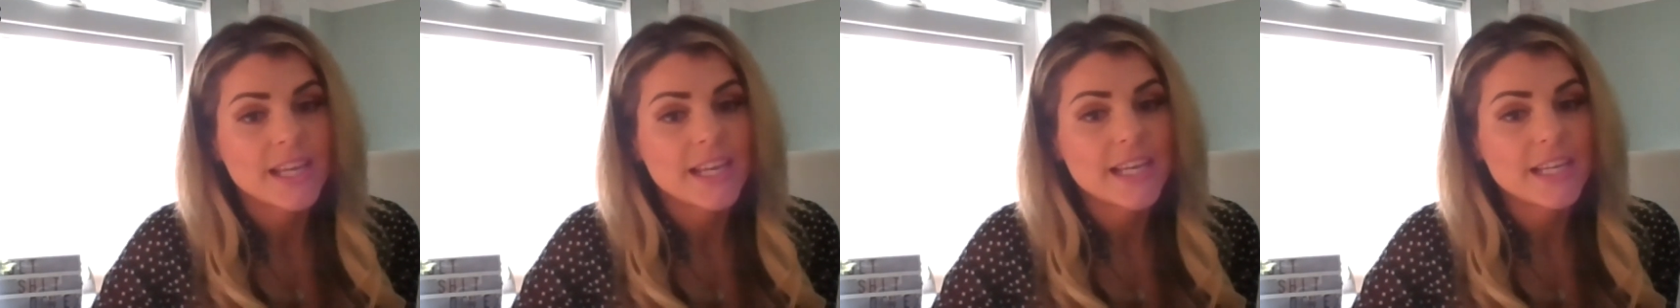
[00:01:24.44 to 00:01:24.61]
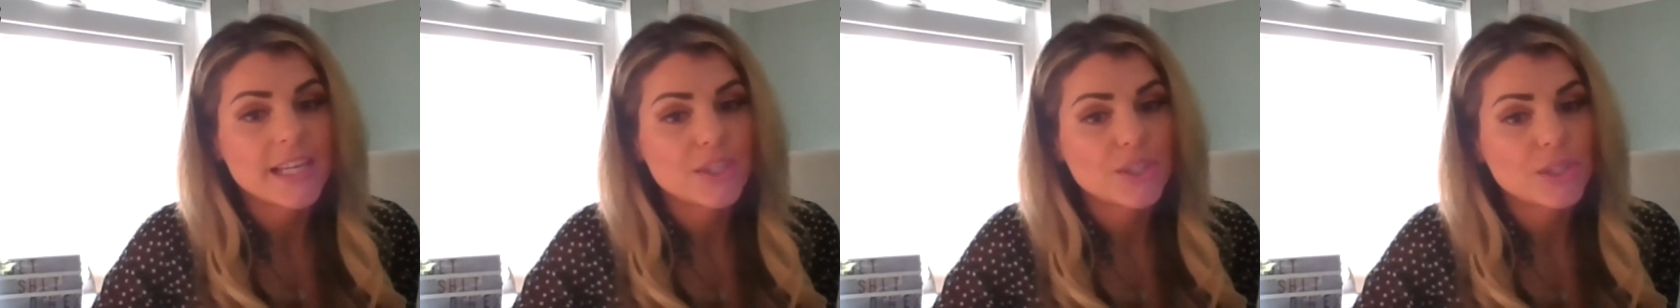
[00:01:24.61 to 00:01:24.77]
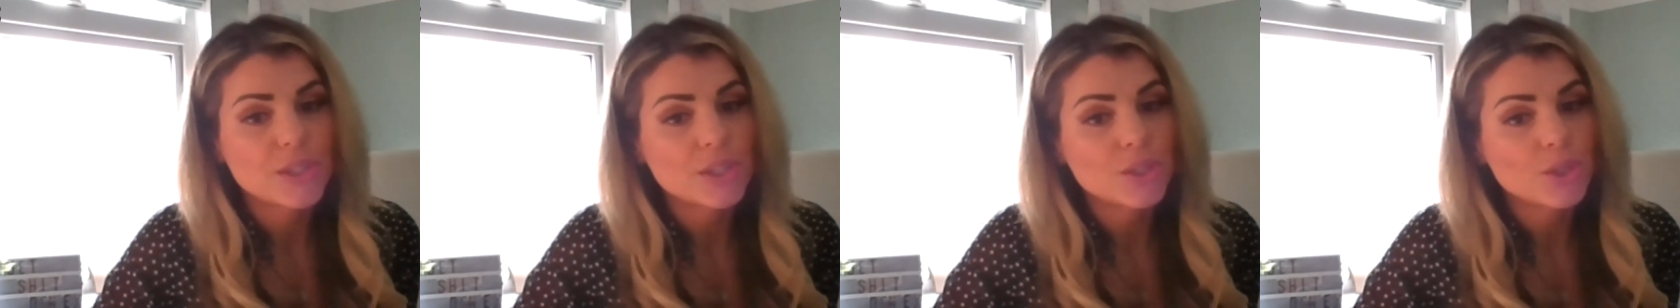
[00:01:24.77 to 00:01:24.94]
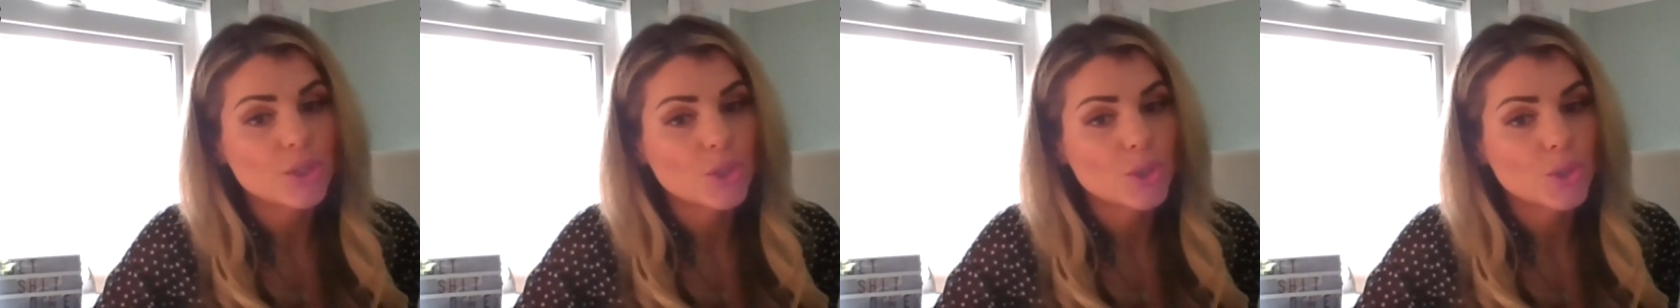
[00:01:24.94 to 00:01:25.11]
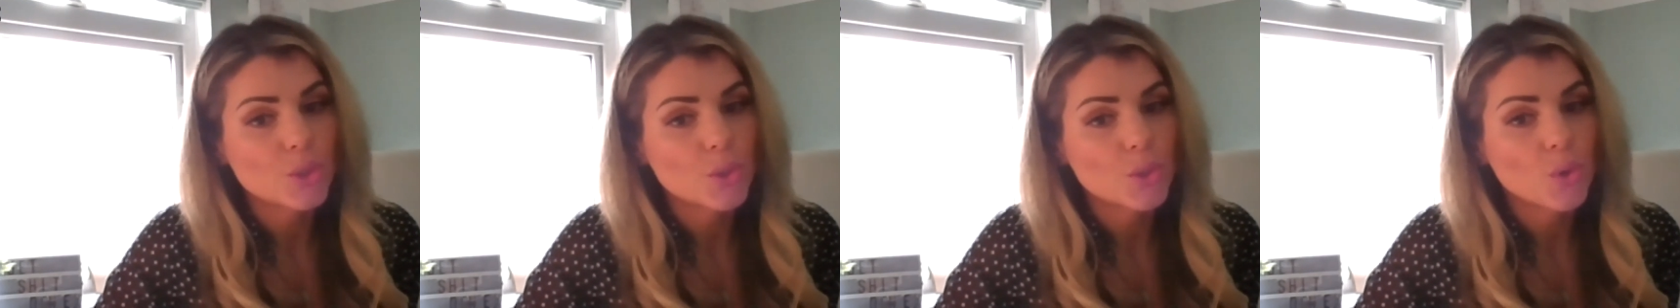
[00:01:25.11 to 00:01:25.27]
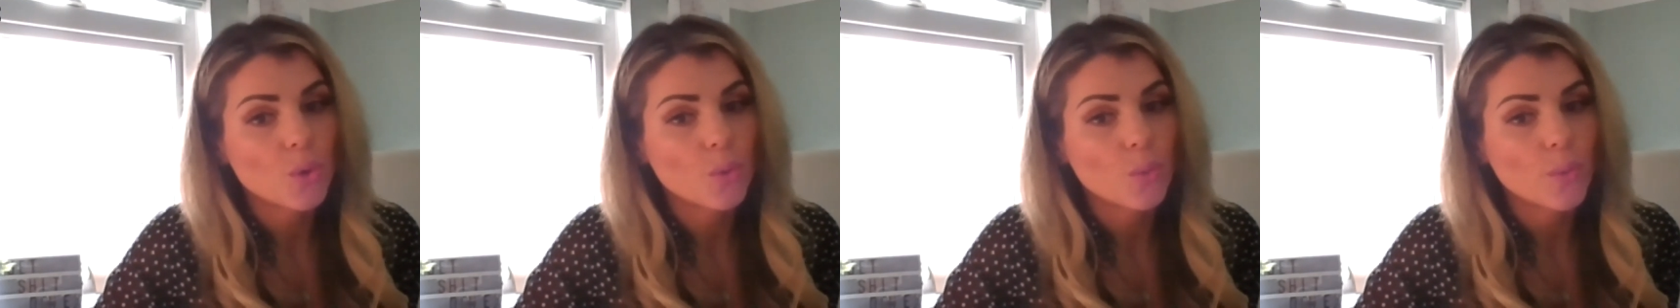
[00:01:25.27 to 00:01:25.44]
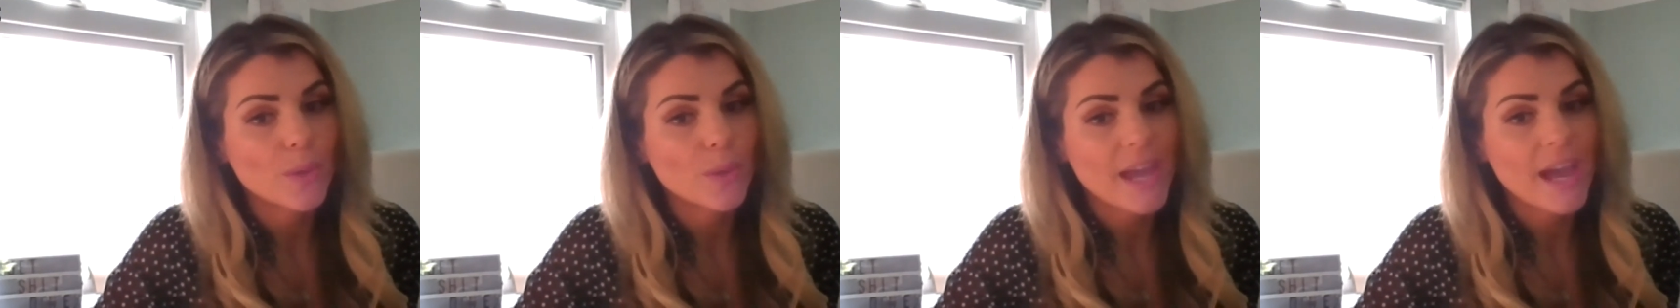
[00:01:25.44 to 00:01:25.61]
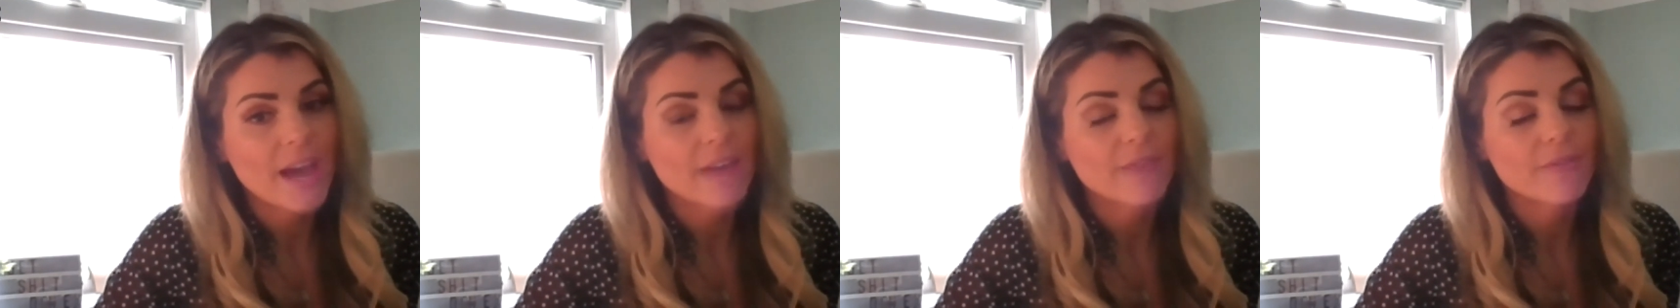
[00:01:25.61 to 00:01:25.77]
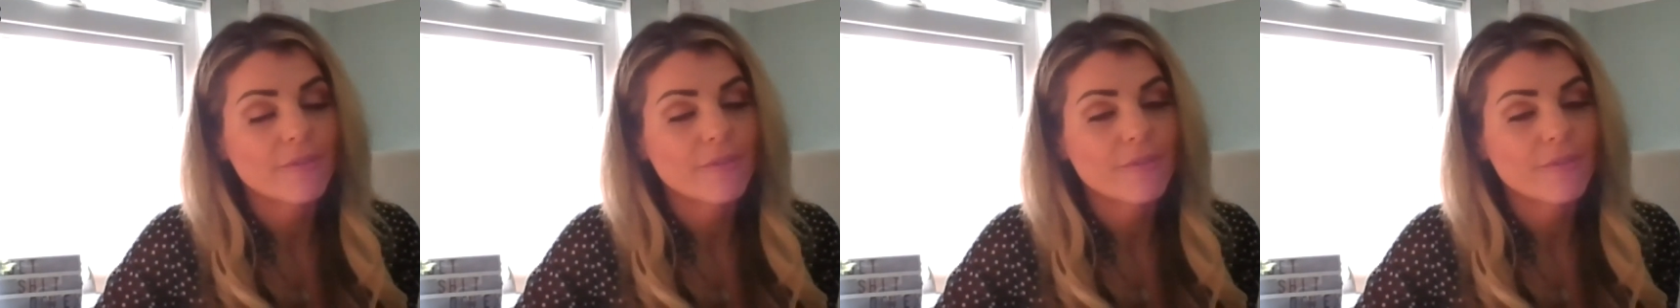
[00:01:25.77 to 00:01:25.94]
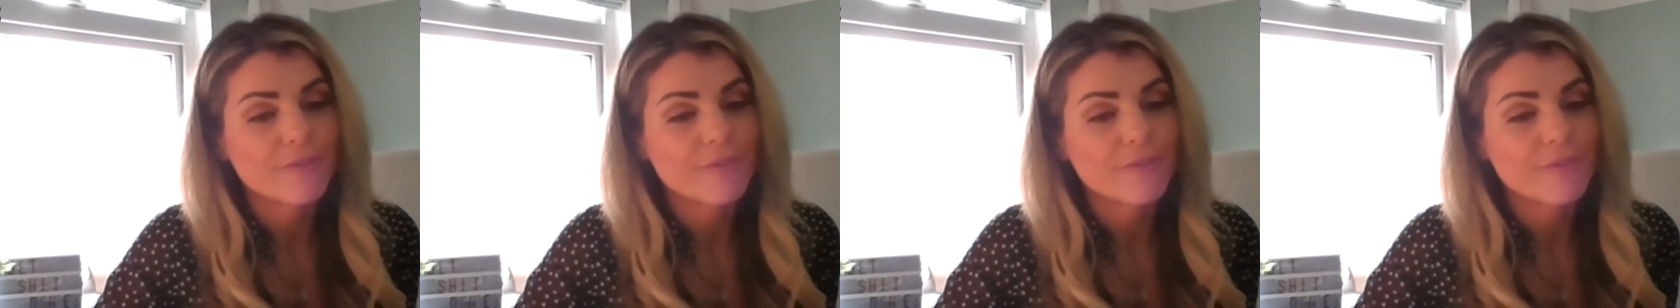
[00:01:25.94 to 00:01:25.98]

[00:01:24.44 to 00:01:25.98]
is to ensure we have